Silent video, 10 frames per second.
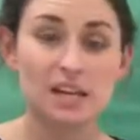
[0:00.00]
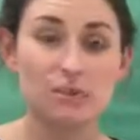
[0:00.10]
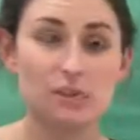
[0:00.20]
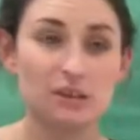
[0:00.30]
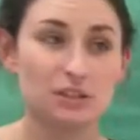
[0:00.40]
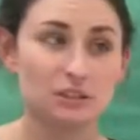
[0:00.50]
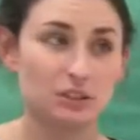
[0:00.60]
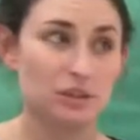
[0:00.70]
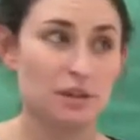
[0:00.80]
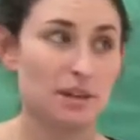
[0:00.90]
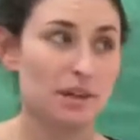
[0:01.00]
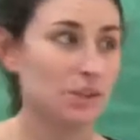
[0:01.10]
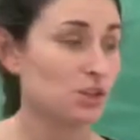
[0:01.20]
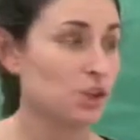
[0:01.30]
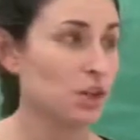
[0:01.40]
we wanna do a big
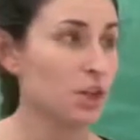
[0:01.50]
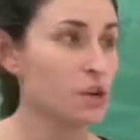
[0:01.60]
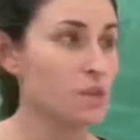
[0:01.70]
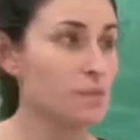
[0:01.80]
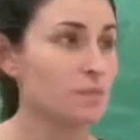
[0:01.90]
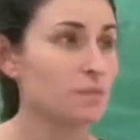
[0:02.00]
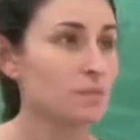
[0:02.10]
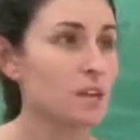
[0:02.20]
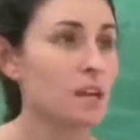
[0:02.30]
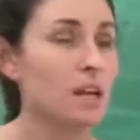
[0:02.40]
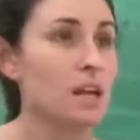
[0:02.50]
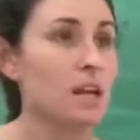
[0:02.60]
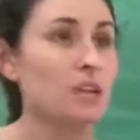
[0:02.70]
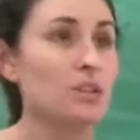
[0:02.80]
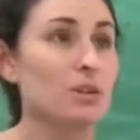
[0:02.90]
circle.
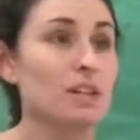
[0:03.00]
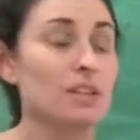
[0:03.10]
You could